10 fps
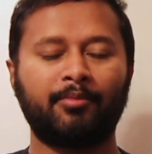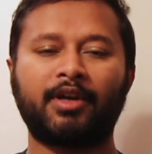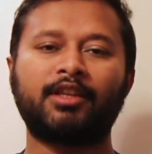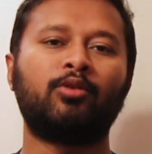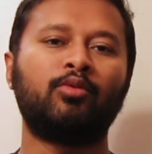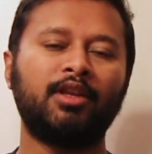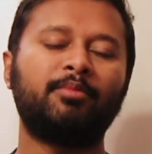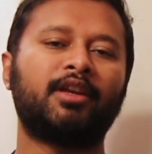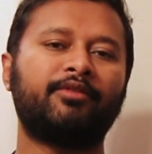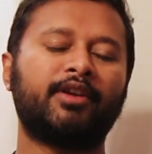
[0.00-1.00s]
But the only
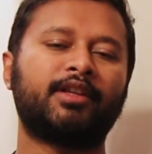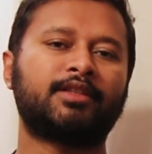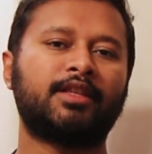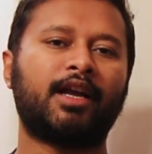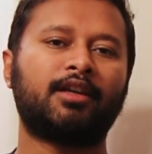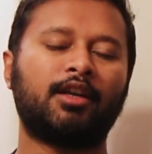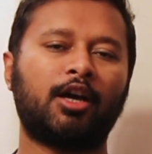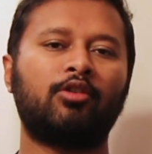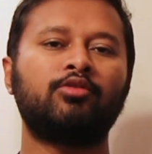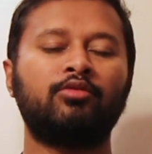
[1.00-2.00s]
benefit is that
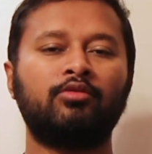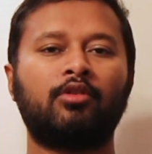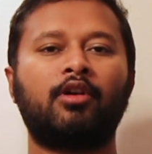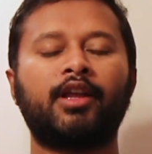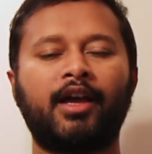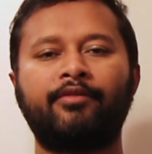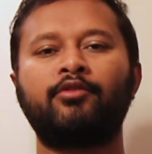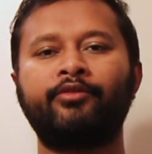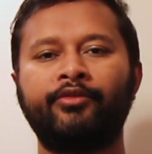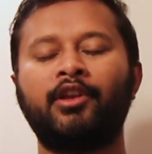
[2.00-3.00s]
now you do not have
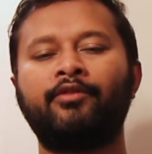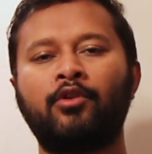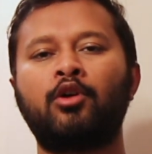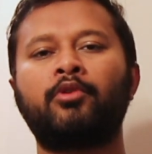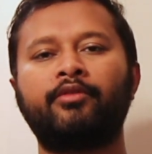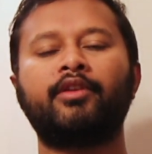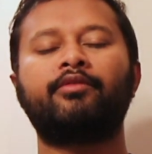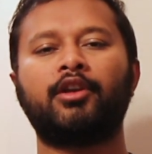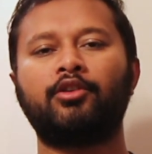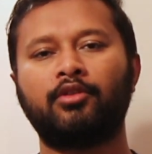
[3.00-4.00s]
to fill form of
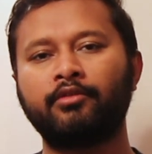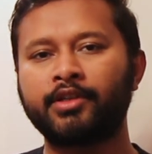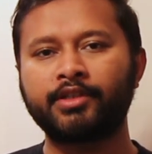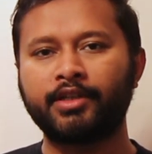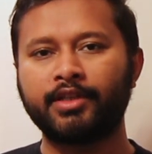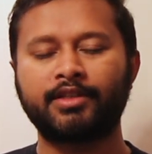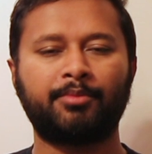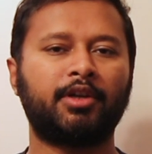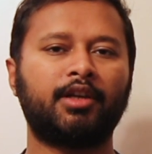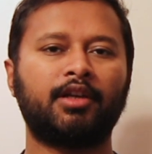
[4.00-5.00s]
different universities
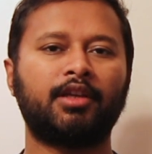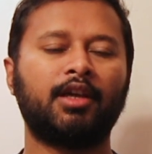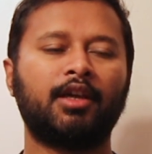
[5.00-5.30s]
separately.